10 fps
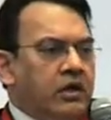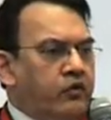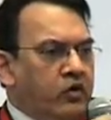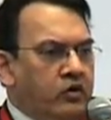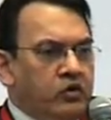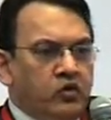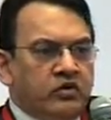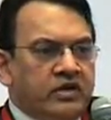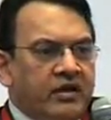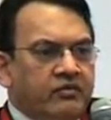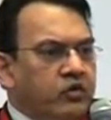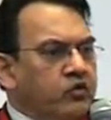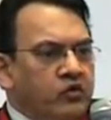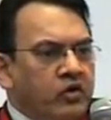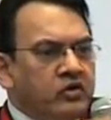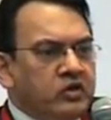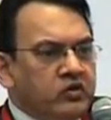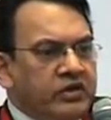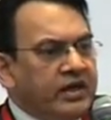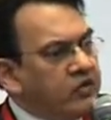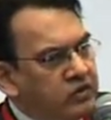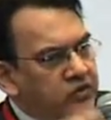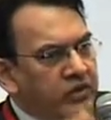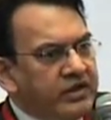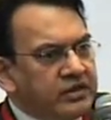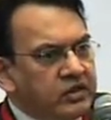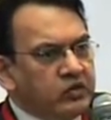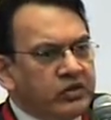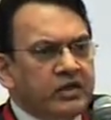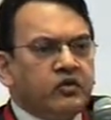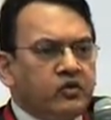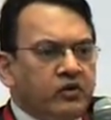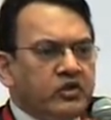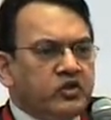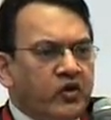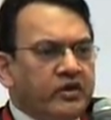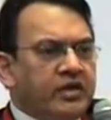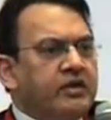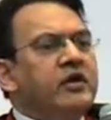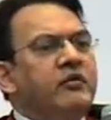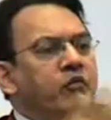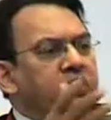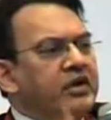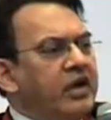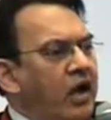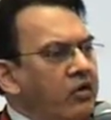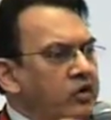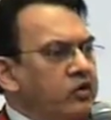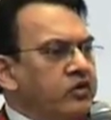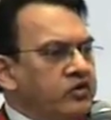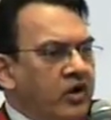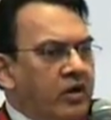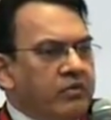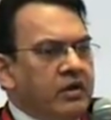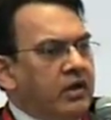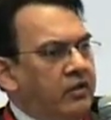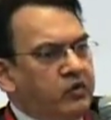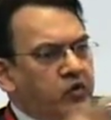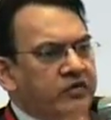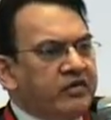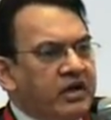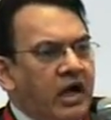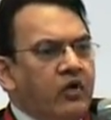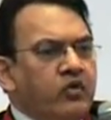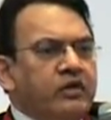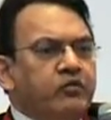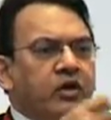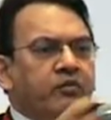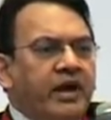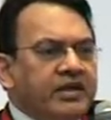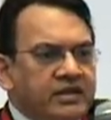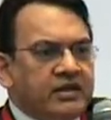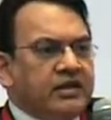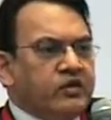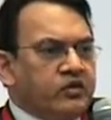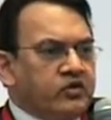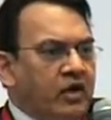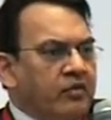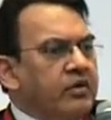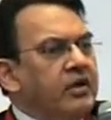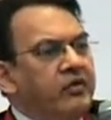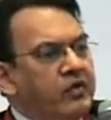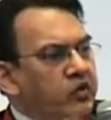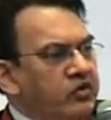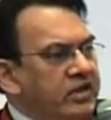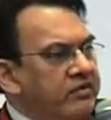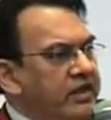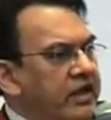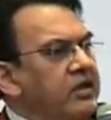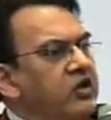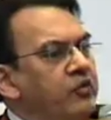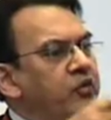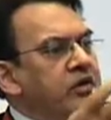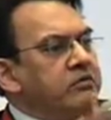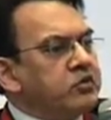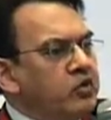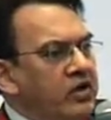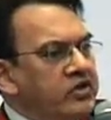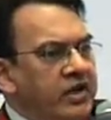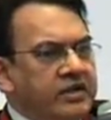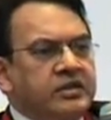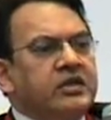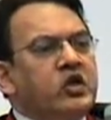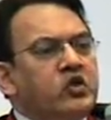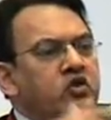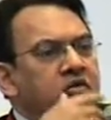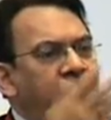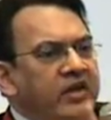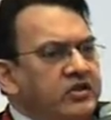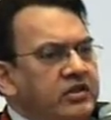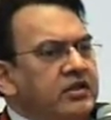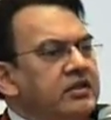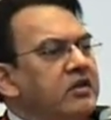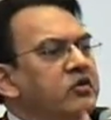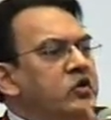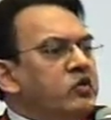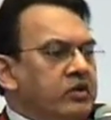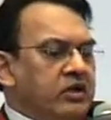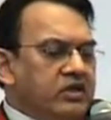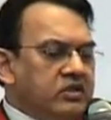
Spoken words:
If you don't want to do that, you're too lazy to do that, you don't enjoy that, put a car to do the job. If you don't have a car, you can put a bicycle to do the job. If you don't have that, put a solar charger. Do you imagine it? You do it.